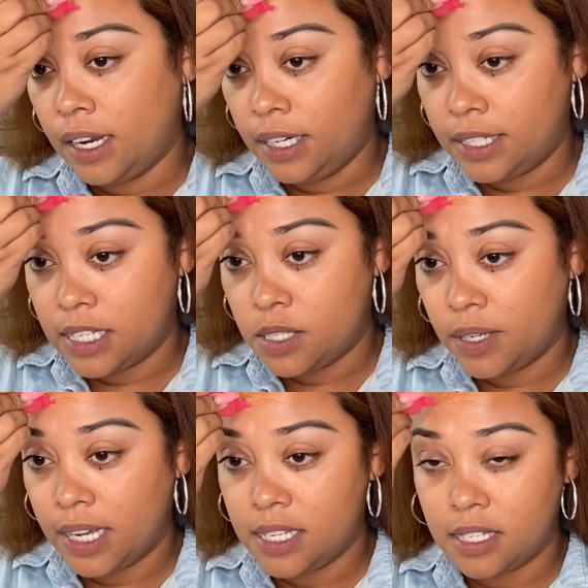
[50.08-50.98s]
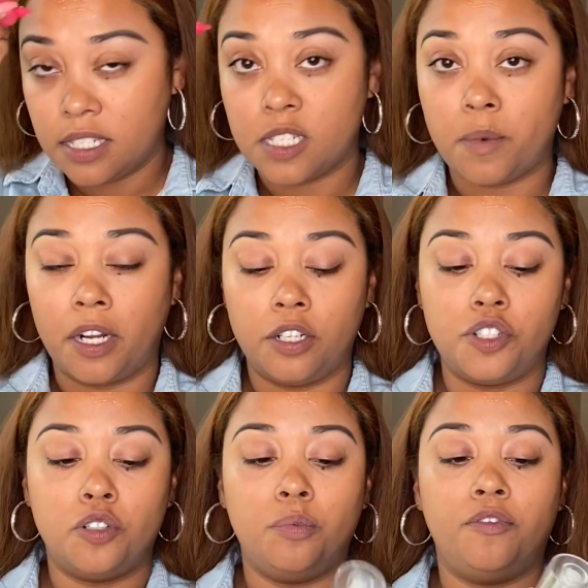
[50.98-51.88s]
and this, you guys, is a spot-on
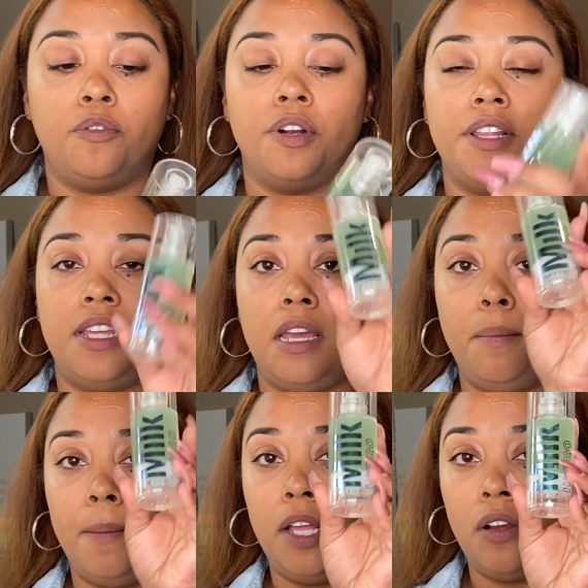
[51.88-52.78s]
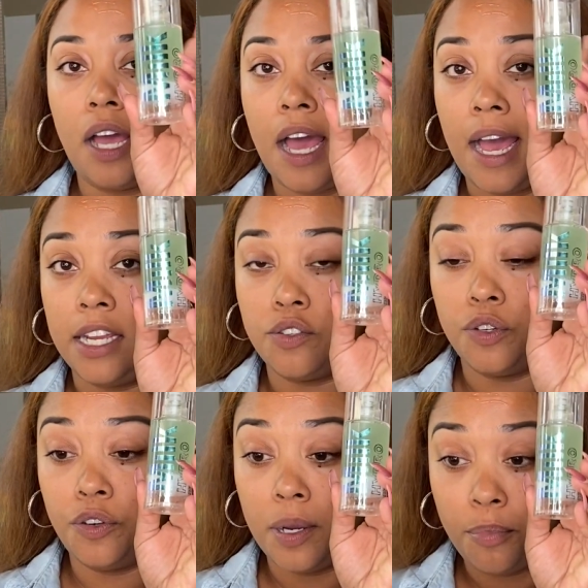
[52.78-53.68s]
dupe for the Milk Hydro
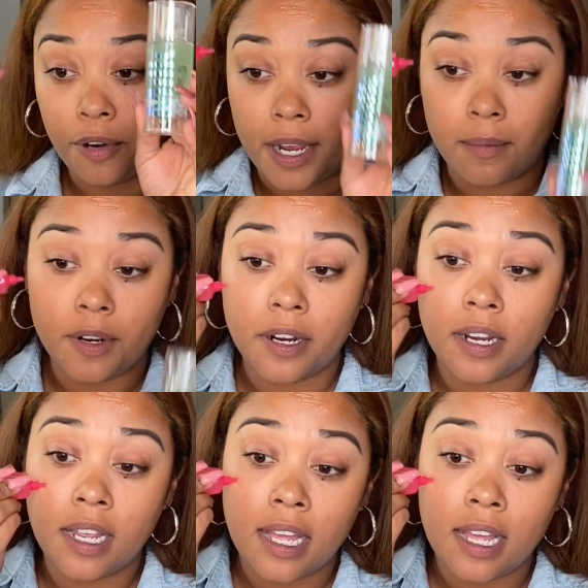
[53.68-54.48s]
Grip Primer.